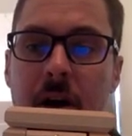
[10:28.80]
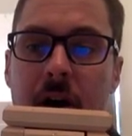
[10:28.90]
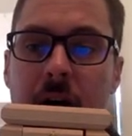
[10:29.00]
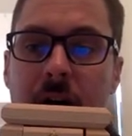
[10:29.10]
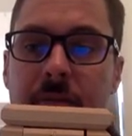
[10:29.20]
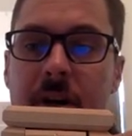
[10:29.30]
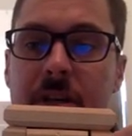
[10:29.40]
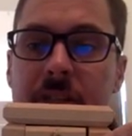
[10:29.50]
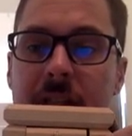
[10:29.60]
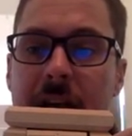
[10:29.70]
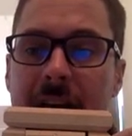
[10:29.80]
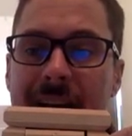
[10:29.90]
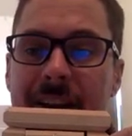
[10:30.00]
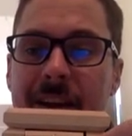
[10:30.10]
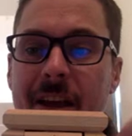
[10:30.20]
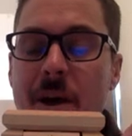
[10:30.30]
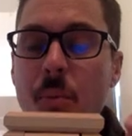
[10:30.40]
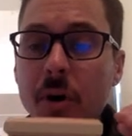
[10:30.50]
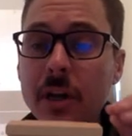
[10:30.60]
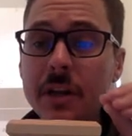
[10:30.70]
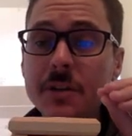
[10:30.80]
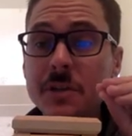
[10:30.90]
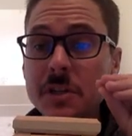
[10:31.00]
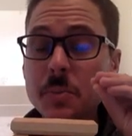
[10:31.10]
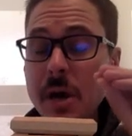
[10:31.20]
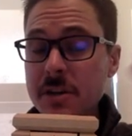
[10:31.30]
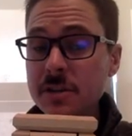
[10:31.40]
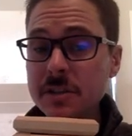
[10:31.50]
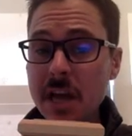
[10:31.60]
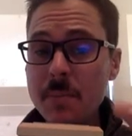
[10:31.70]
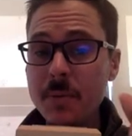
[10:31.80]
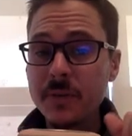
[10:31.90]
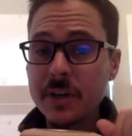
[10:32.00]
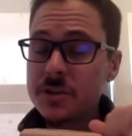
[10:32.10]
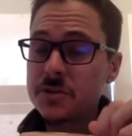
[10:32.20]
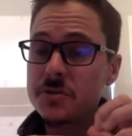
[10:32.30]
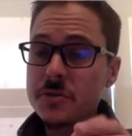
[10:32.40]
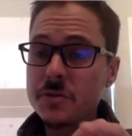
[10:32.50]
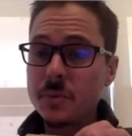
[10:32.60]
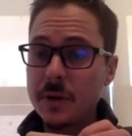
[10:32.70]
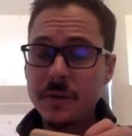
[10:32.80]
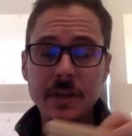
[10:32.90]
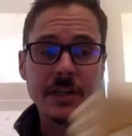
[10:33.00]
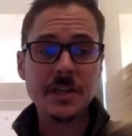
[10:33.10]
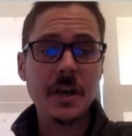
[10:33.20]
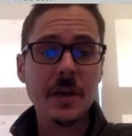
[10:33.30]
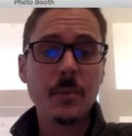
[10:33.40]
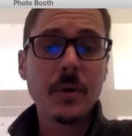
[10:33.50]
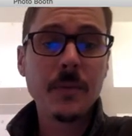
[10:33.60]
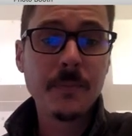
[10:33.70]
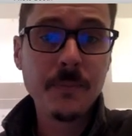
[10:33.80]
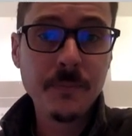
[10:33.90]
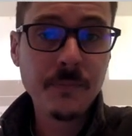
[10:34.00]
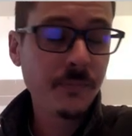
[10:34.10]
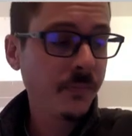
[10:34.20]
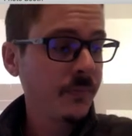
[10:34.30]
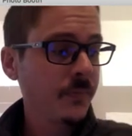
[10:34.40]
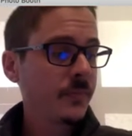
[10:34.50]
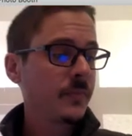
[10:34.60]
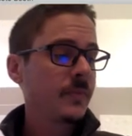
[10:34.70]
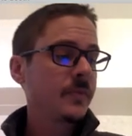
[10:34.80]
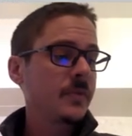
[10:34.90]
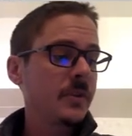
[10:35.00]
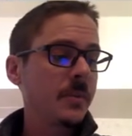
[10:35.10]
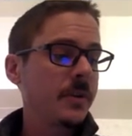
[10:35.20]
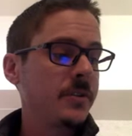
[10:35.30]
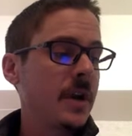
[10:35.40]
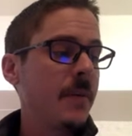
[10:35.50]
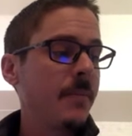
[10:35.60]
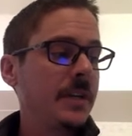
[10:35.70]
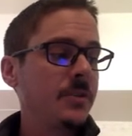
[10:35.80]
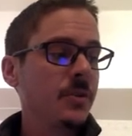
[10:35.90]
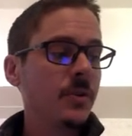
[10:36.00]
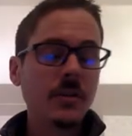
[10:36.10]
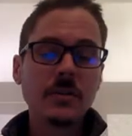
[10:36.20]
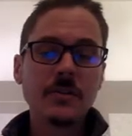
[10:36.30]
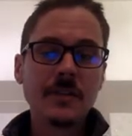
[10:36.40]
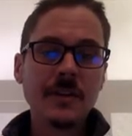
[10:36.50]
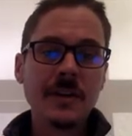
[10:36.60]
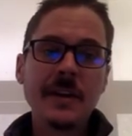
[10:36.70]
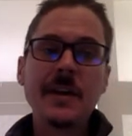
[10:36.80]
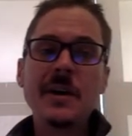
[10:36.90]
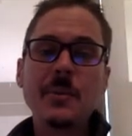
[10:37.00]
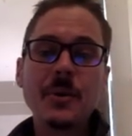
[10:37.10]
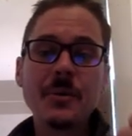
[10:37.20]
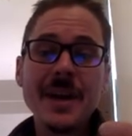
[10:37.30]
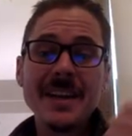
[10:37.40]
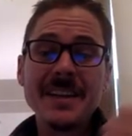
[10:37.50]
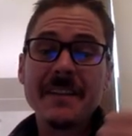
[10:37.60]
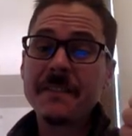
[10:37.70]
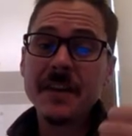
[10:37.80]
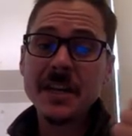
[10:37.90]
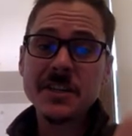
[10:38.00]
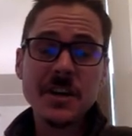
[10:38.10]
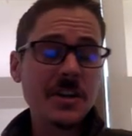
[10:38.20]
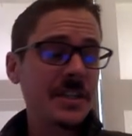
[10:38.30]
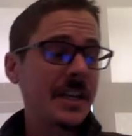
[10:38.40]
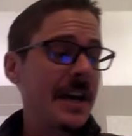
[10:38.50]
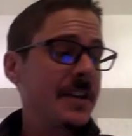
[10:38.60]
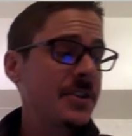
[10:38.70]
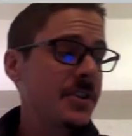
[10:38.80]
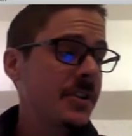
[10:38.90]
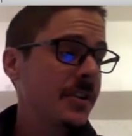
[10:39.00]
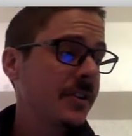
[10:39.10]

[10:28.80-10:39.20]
of our slide, and we're going to do a special type of extrude with this shape. So I'm going to drop my tool. We're ready to finish our sketch.